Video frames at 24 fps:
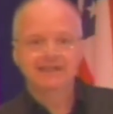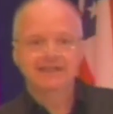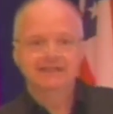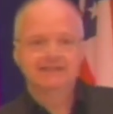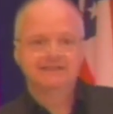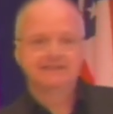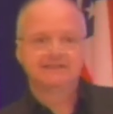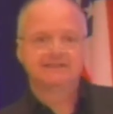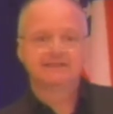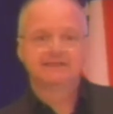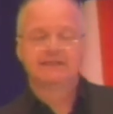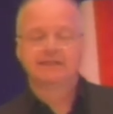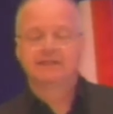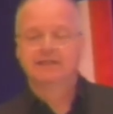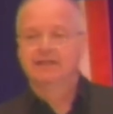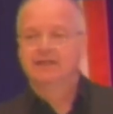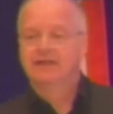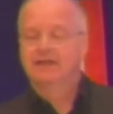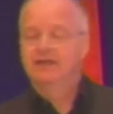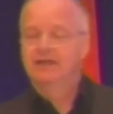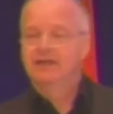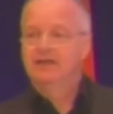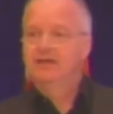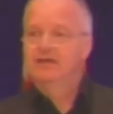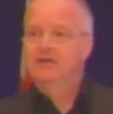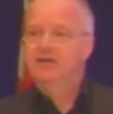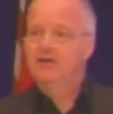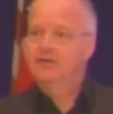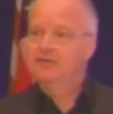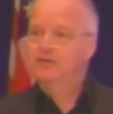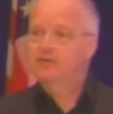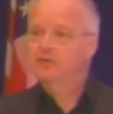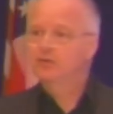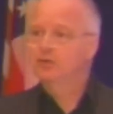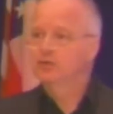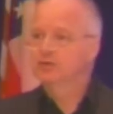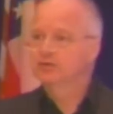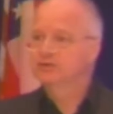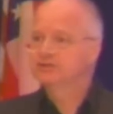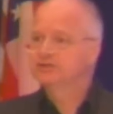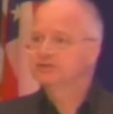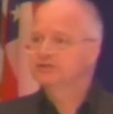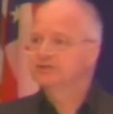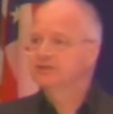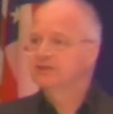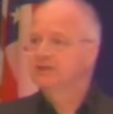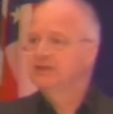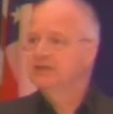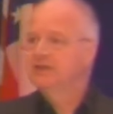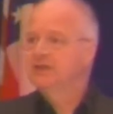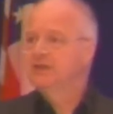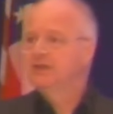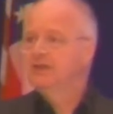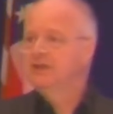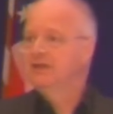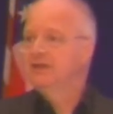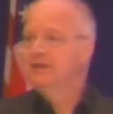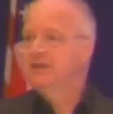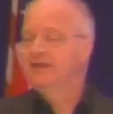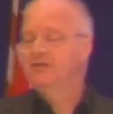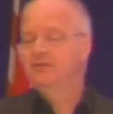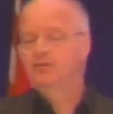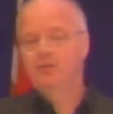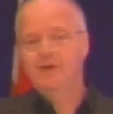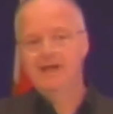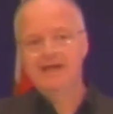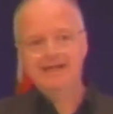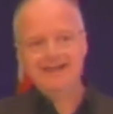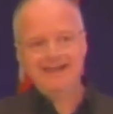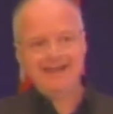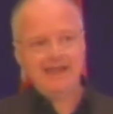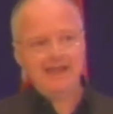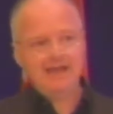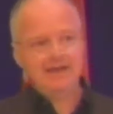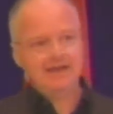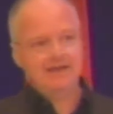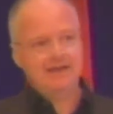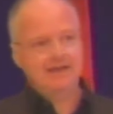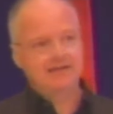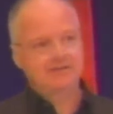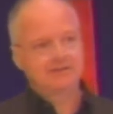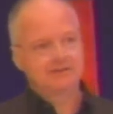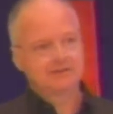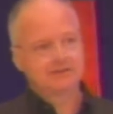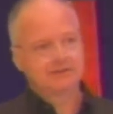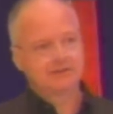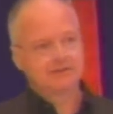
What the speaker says: is, of course, that when Canada was